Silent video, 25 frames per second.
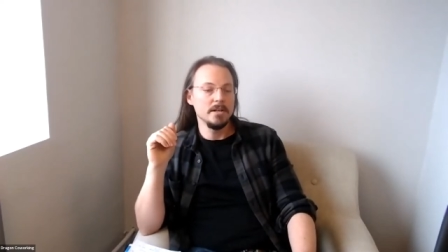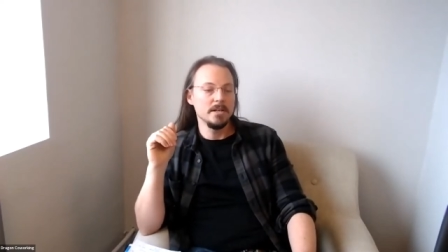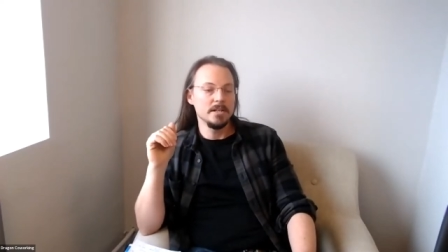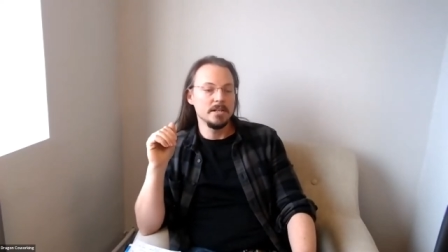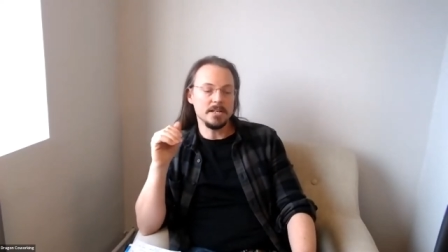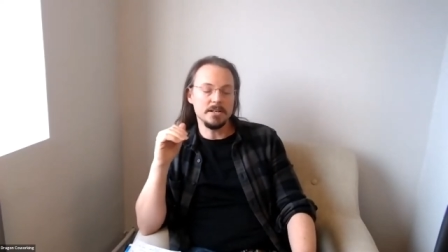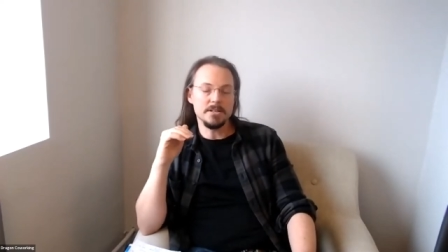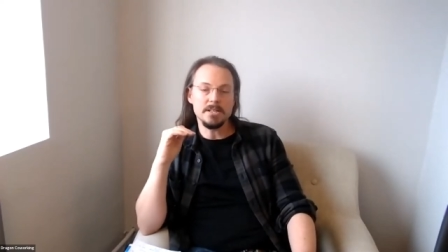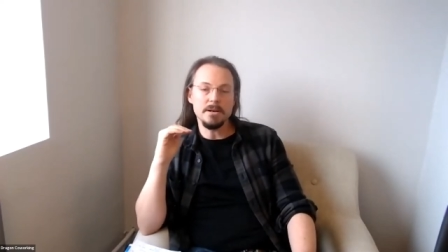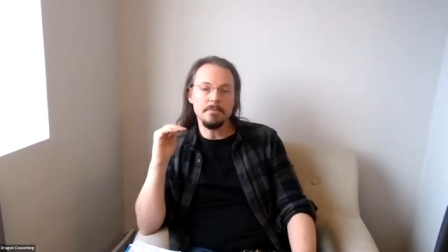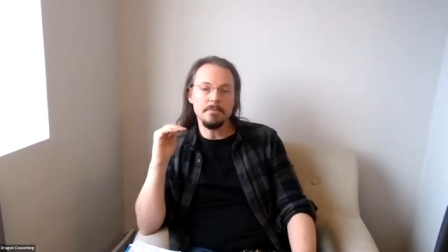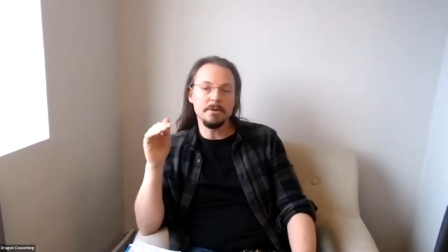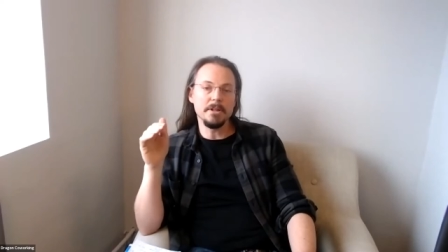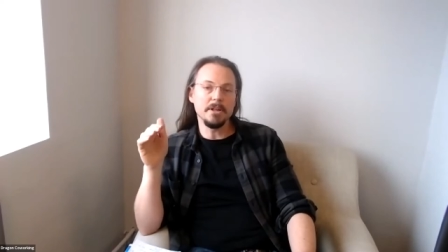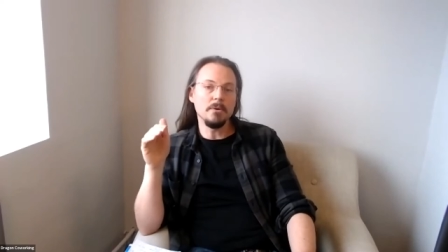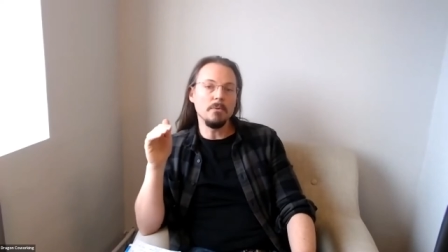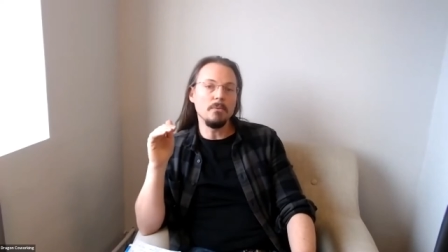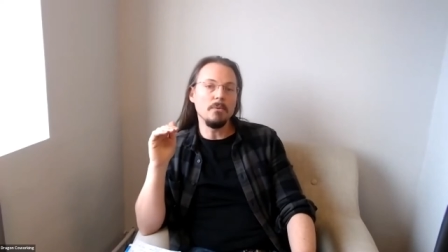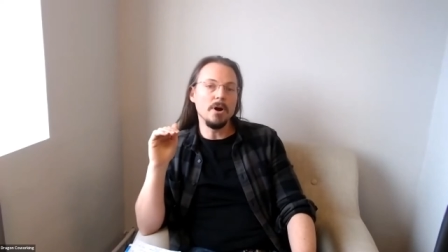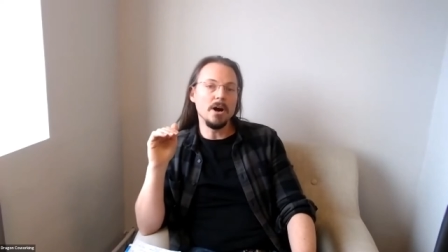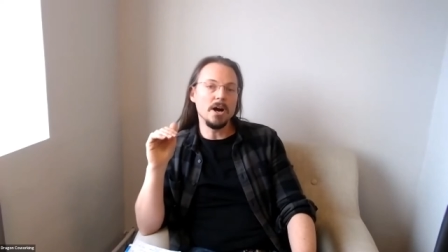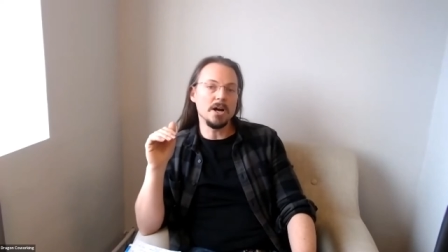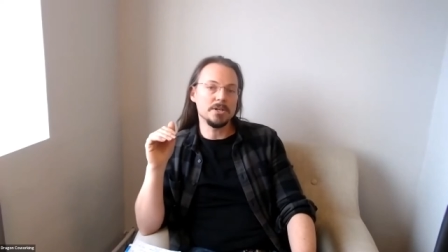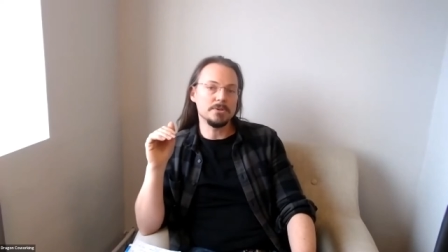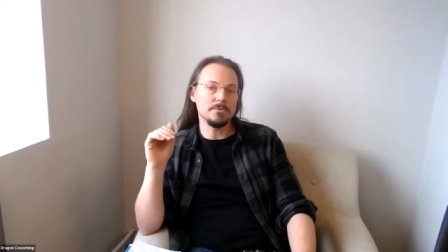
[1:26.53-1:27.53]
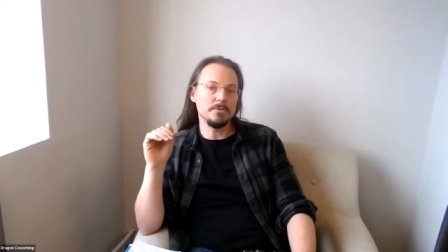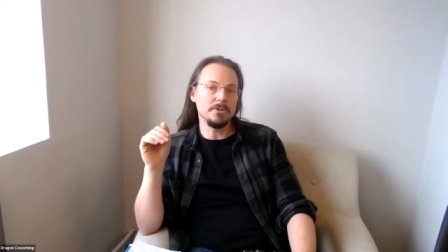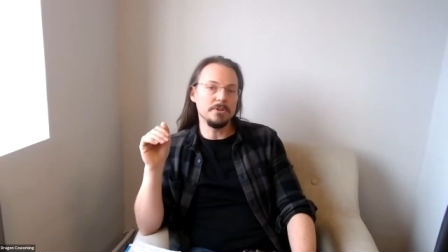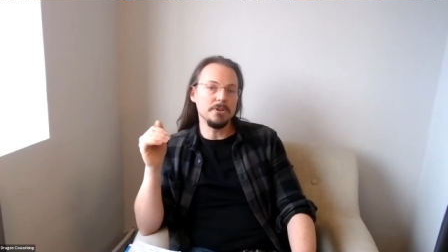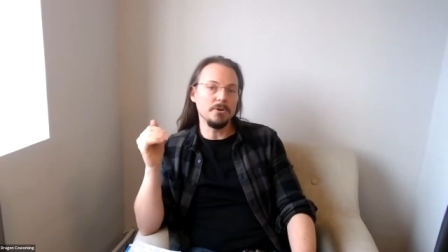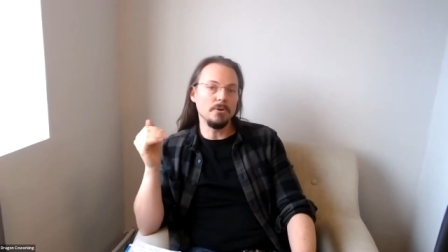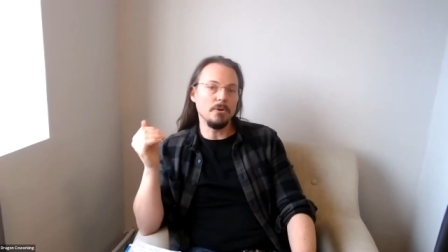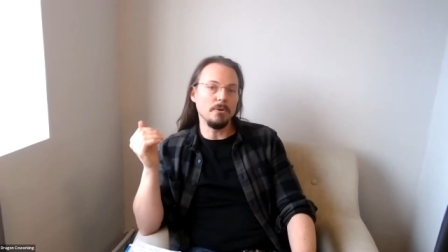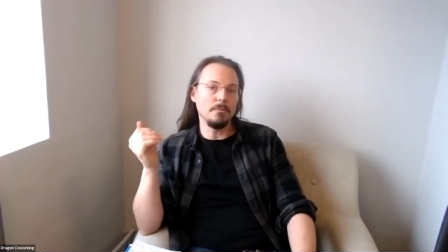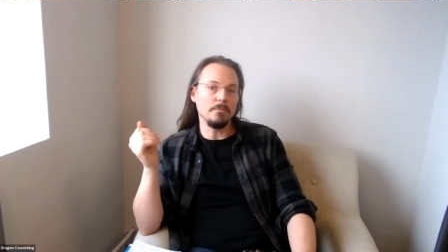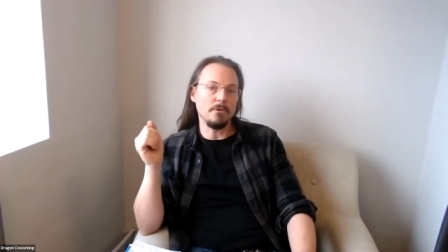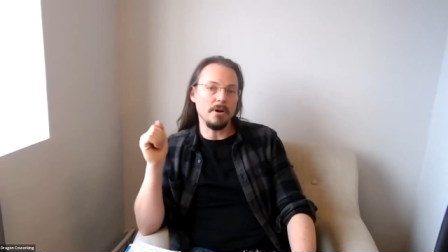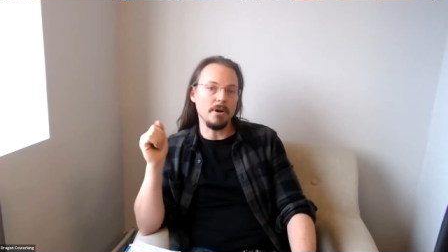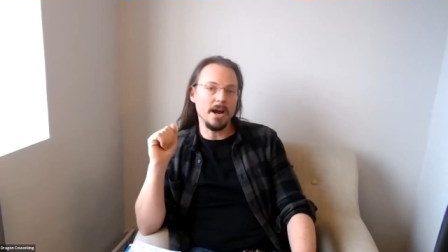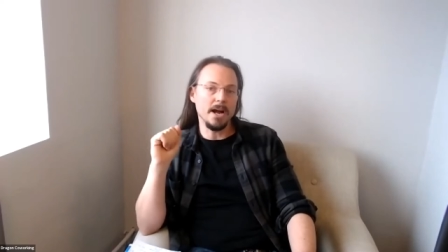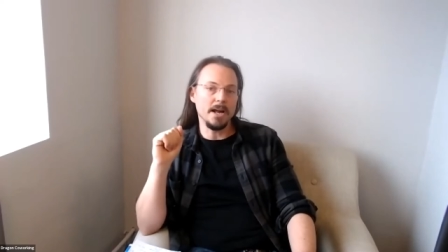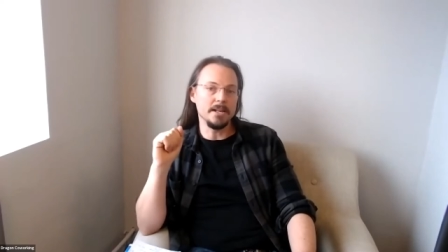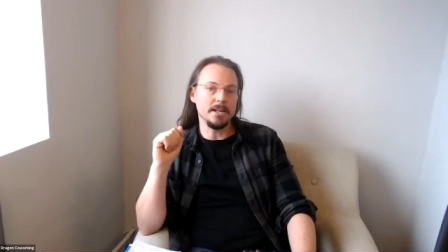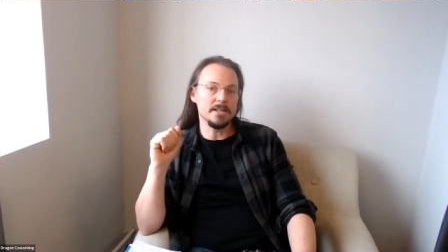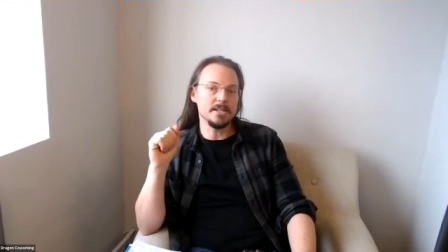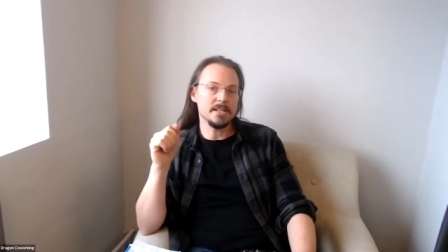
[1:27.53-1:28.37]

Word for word: so something that works with your brand,